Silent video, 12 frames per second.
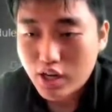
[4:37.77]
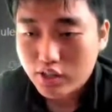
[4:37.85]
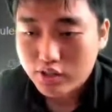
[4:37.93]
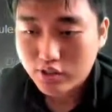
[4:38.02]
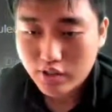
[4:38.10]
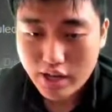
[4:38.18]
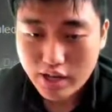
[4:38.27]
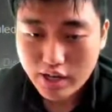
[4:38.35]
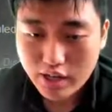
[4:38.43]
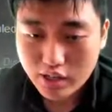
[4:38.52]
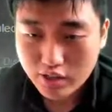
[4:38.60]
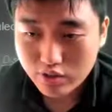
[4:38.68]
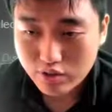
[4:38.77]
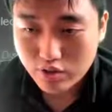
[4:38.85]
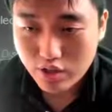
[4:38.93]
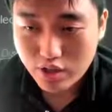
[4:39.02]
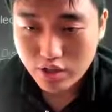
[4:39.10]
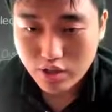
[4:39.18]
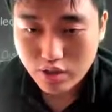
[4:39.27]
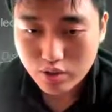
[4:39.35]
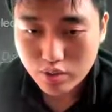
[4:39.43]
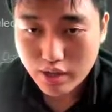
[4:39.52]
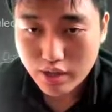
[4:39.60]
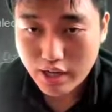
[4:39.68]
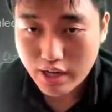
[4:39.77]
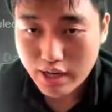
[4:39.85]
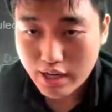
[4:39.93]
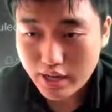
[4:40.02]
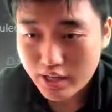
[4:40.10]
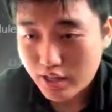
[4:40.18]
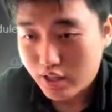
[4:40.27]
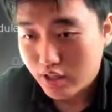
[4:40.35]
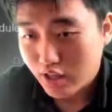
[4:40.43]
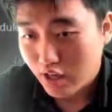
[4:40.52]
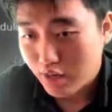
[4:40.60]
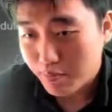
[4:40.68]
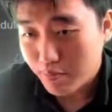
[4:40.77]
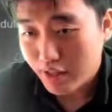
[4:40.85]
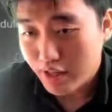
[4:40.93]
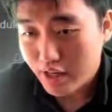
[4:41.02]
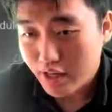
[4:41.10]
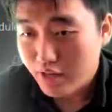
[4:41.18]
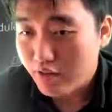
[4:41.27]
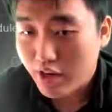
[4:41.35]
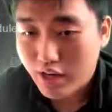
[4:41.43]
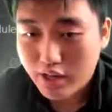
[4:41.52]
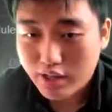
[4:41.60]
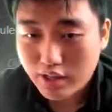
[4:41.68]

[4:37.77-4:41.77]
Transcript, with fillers: So then, um, 329 uh, million, right?